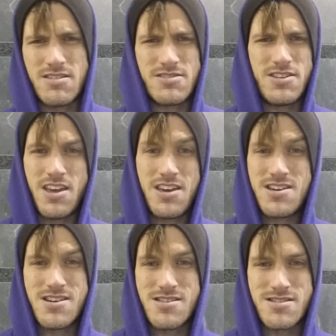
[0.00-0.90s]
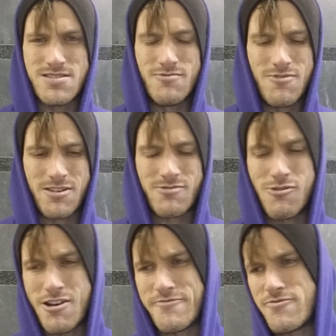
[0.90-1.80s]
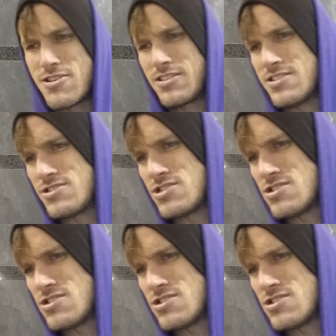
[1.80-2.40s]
she has it. Well, quite frankly, it